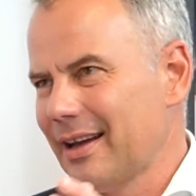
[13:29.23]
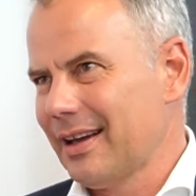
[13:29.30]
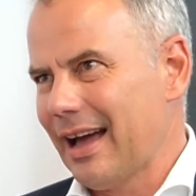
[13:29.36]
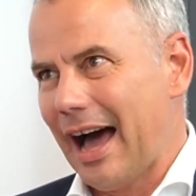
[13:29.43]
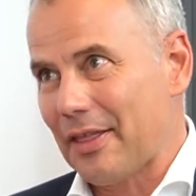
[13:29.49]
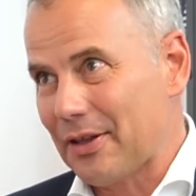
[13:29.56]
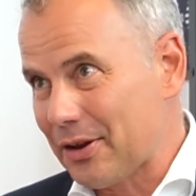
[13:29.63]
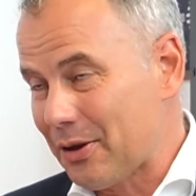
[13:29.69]

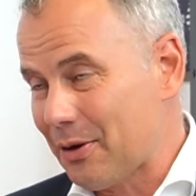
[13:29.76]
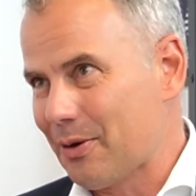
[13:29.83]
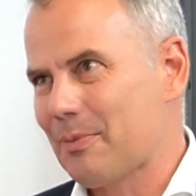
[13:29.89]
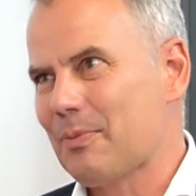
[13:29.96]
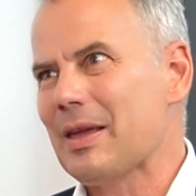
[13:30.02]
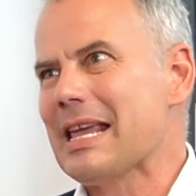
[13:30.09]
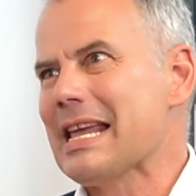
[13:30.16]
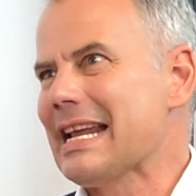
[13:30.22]
other
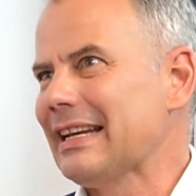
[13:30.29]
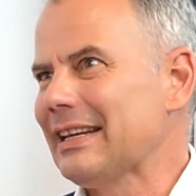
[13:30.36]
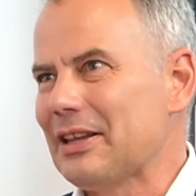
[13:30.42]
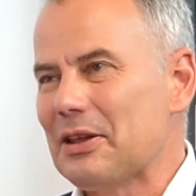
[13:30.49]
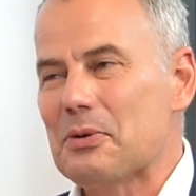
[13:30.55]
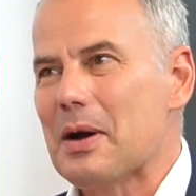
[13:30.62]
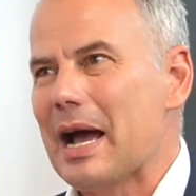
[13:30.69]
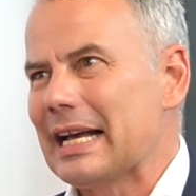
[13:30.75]
European,
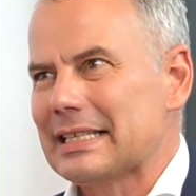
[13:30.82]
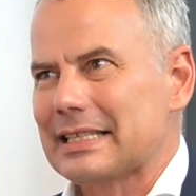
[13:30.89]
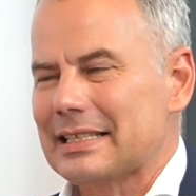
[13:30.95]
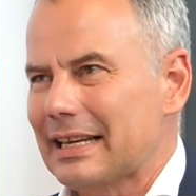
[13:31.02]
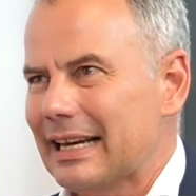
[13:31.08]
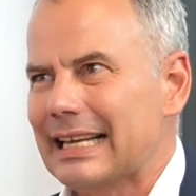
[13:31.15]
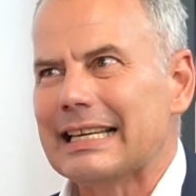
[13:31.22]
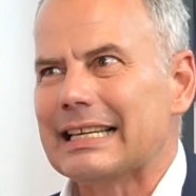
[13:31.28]
US,
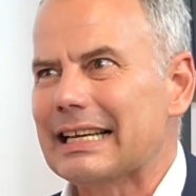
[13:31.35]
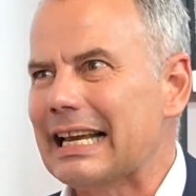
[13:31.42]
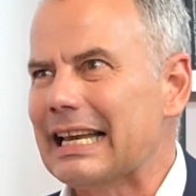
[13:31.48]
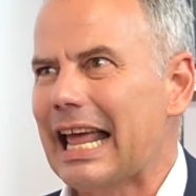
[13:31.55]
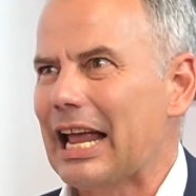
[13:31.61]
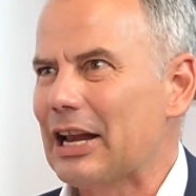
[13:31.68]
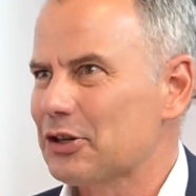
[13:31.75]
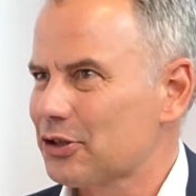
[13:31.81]
and, and
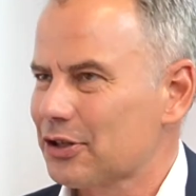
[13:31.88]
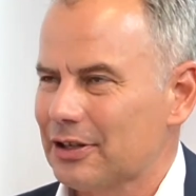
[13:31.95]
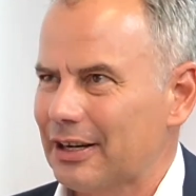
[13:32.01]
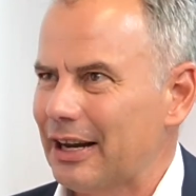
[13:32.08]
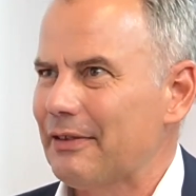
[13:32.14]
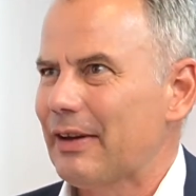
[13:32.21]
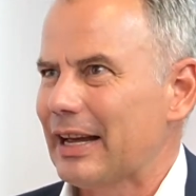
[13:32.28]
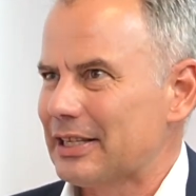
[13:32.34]
Asian
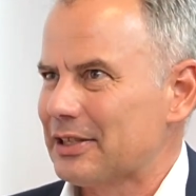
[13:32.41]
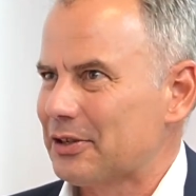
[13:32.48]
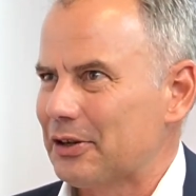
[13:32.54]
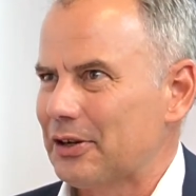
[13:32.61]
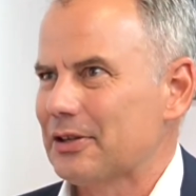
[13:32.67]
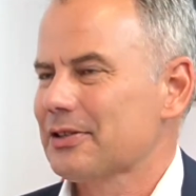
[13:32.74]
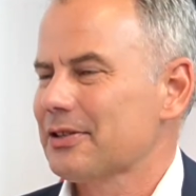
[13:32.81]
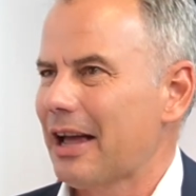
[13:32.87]

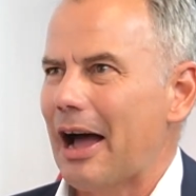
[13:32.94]
investors.